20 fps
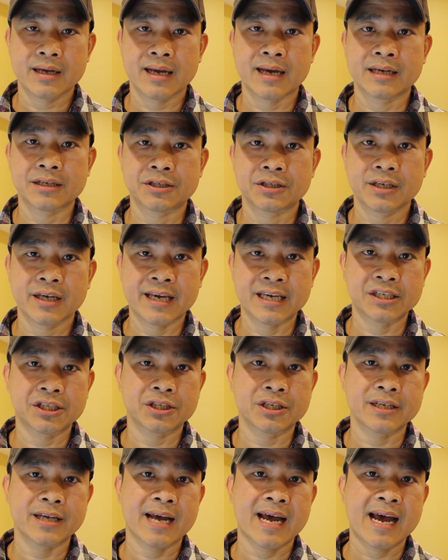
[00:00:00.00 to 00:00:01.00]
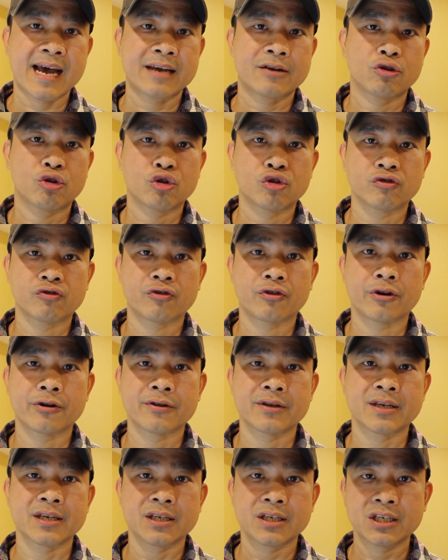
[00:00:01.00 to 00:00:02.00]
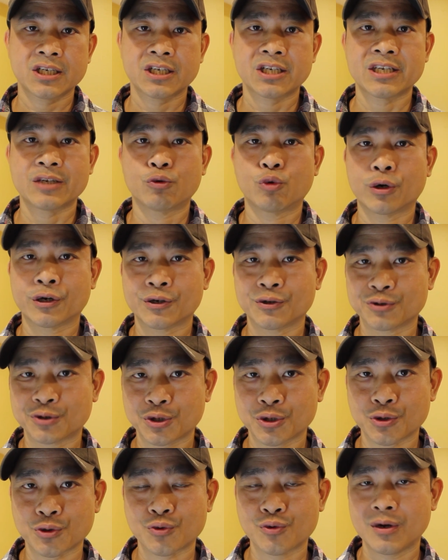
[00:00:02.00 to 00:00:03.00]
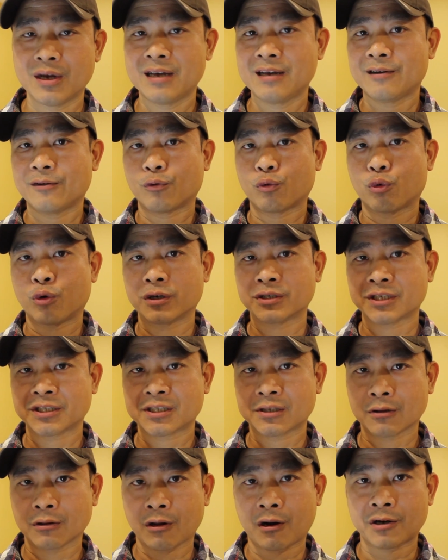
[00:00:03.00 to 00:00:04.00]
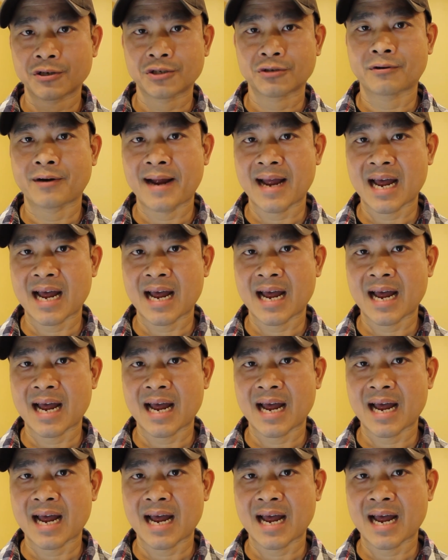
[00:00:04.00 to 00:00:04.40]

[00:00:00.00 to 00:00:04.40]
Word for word: Edge HD had over the ED102 was its larger